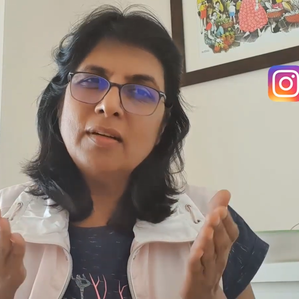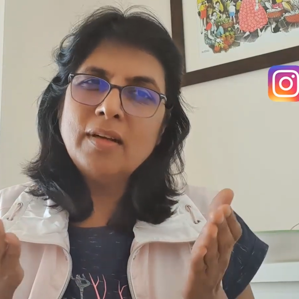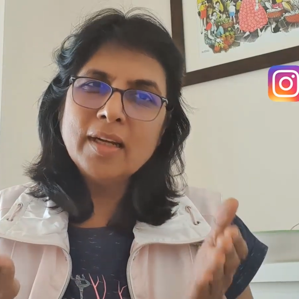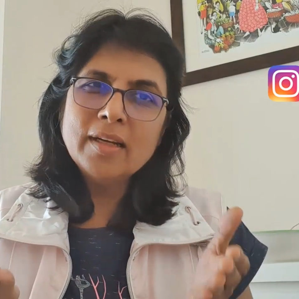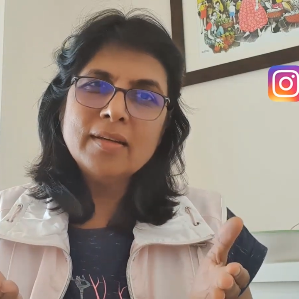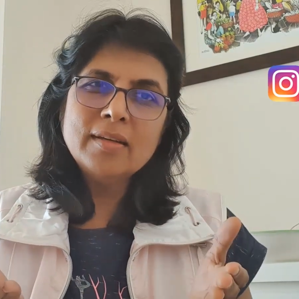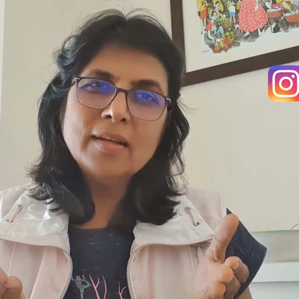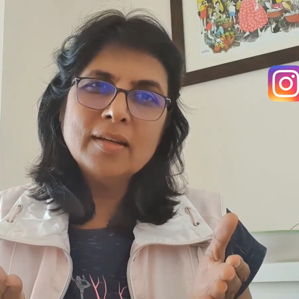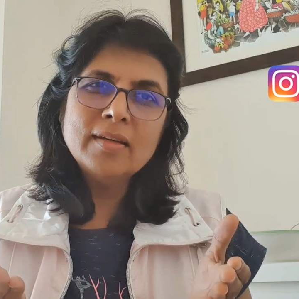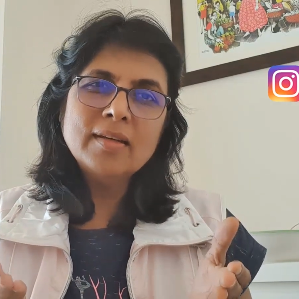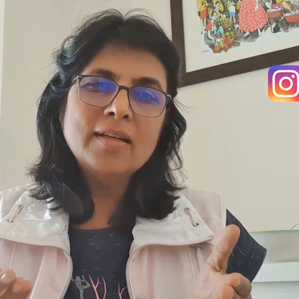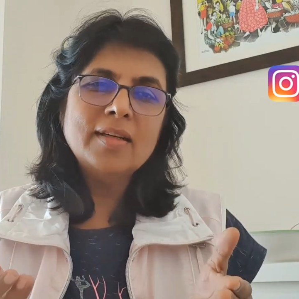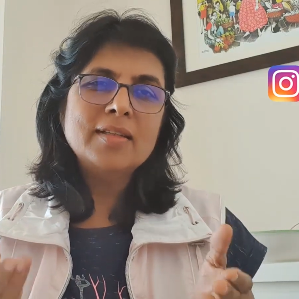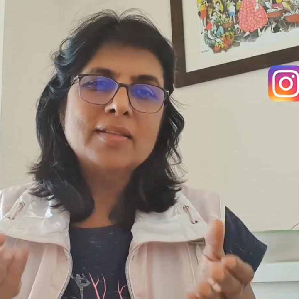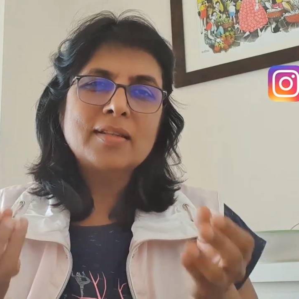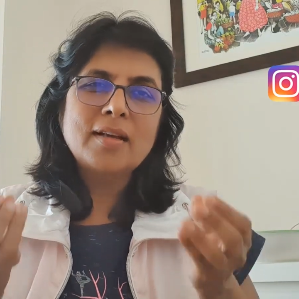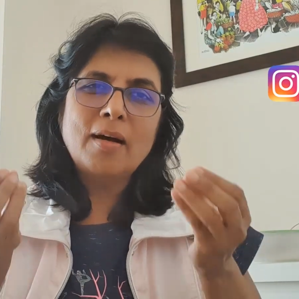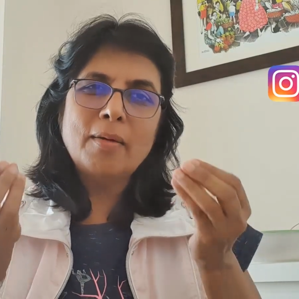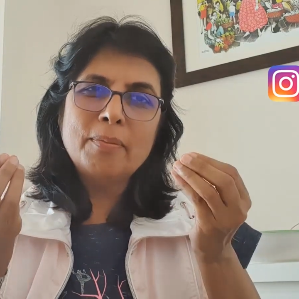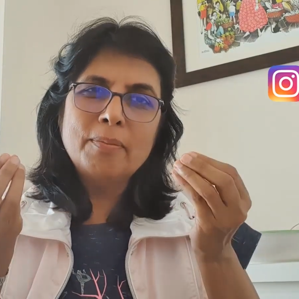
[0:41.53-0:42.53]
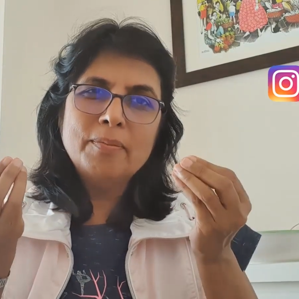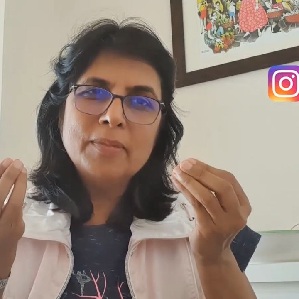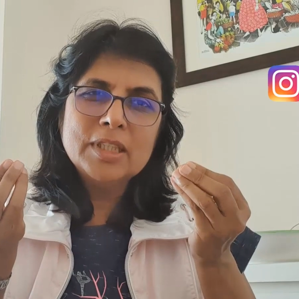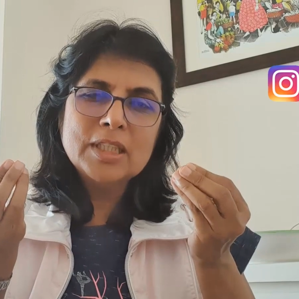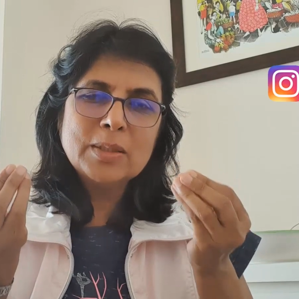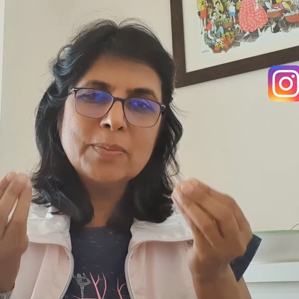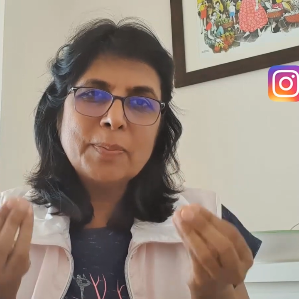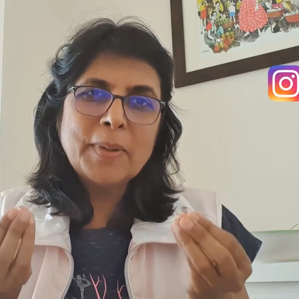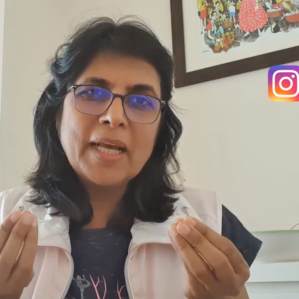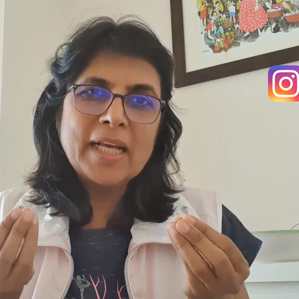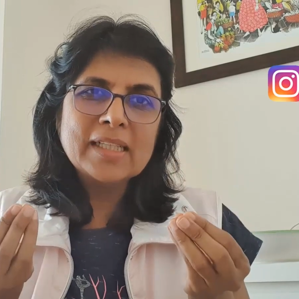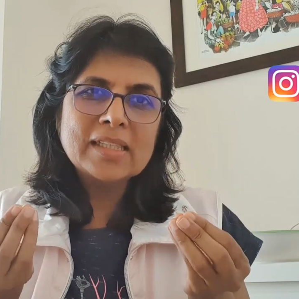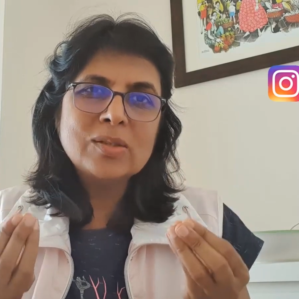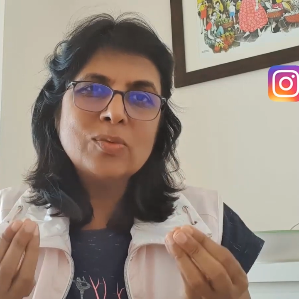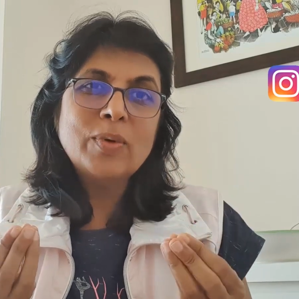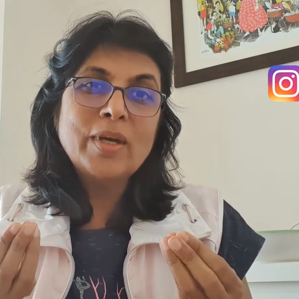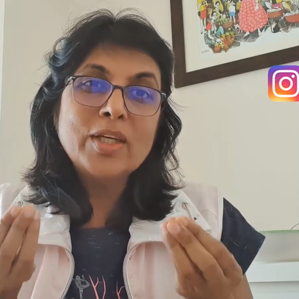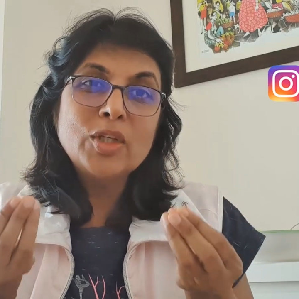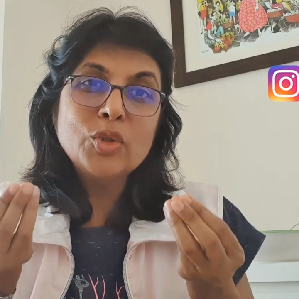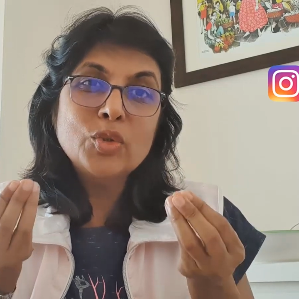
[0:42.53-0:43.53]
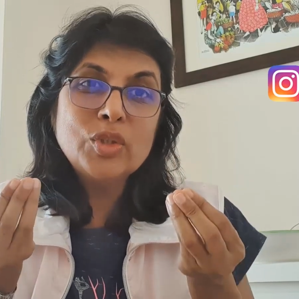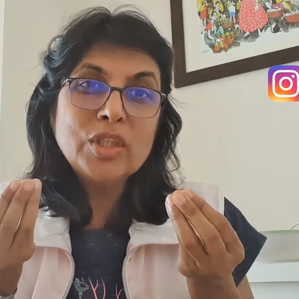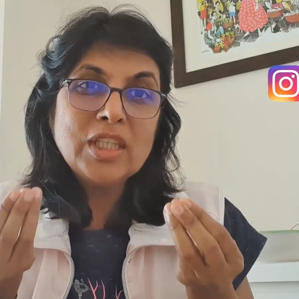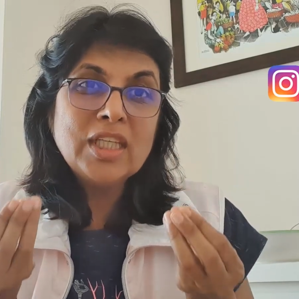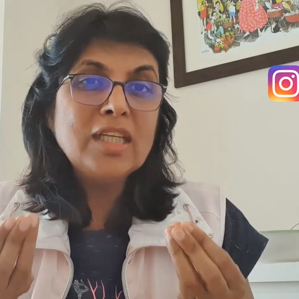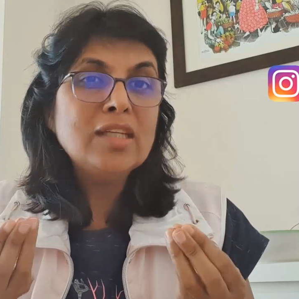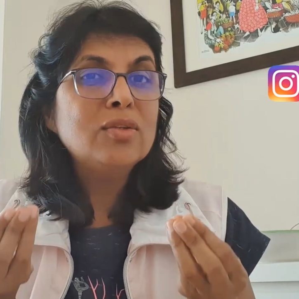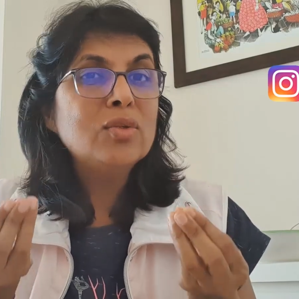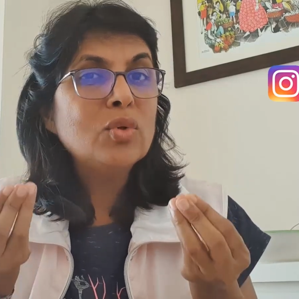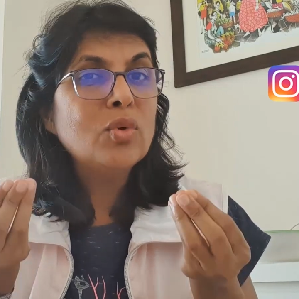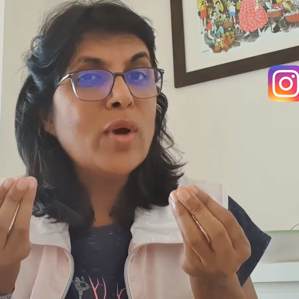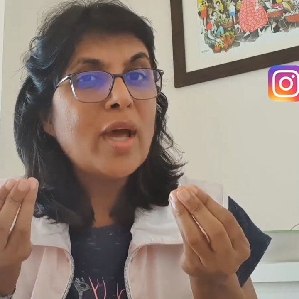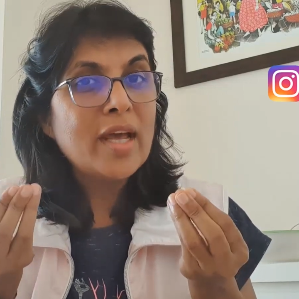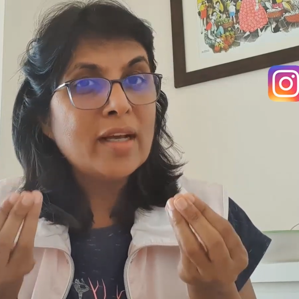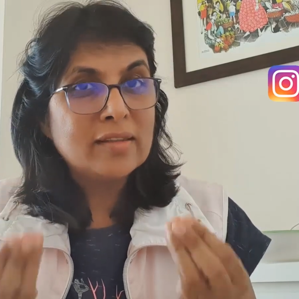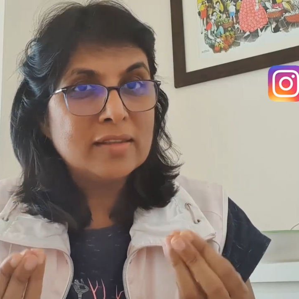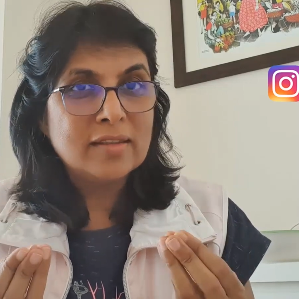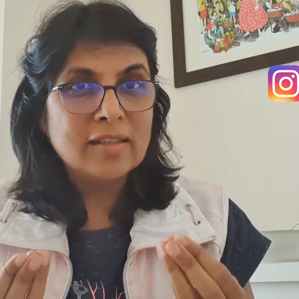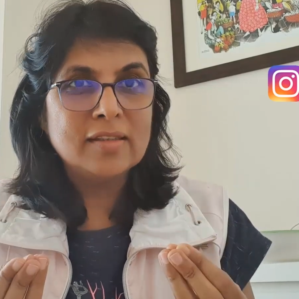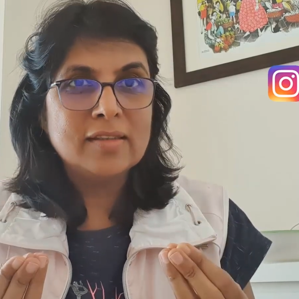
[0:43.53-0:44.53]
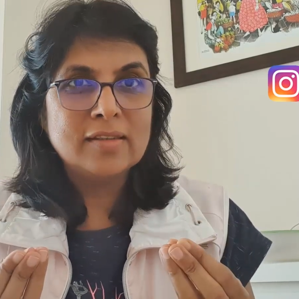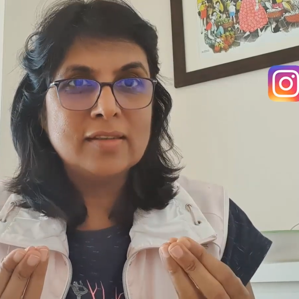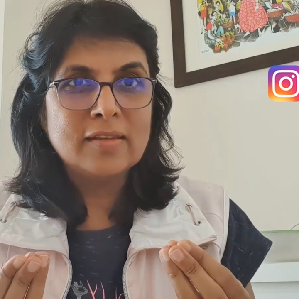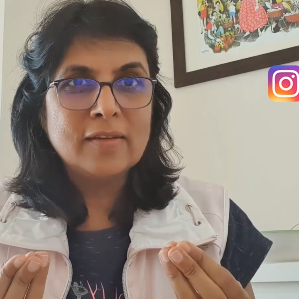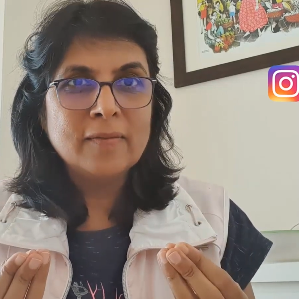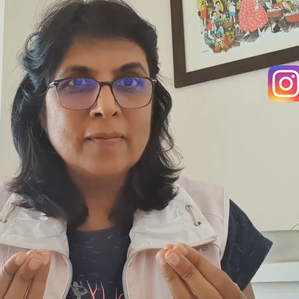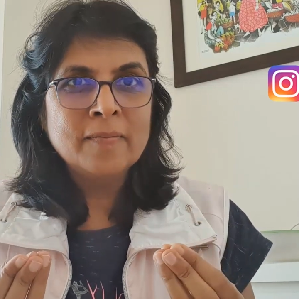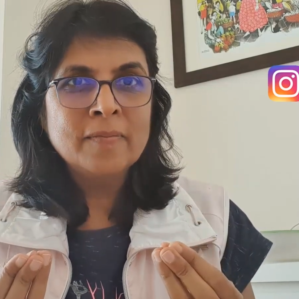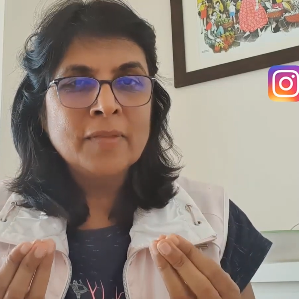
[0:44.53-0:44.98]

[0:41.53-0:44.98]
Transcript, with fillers: LinkedIn is a space where you need to exist